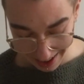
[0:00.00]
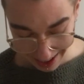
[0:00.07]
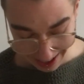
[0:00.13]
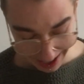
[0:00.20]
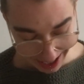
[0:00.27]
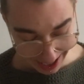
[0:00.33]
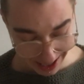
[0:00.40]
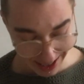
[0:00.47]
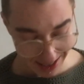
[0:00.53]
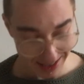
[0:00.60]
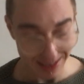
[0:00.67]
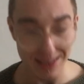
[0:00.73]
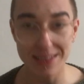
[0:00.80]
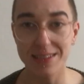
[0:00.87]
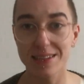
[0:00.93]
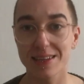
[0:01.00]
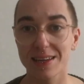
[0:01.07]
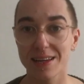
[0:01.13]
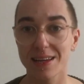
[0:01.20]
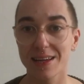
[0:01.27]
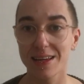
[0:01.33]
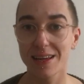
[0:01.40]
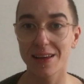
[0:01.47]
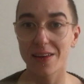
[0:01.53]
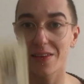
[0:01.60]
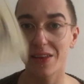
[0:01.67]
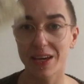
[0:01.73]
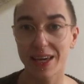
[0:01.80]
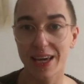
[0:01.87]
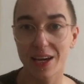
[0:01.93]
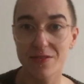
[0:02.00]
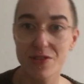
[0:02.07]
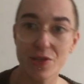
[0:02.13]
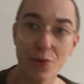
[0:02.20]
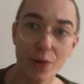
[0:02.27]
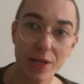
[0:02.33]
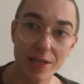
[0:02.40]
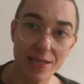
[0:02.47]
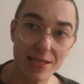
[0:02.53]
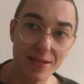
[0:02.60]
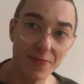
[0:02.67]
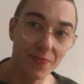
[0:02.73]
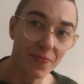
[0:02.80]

and the King of Swords.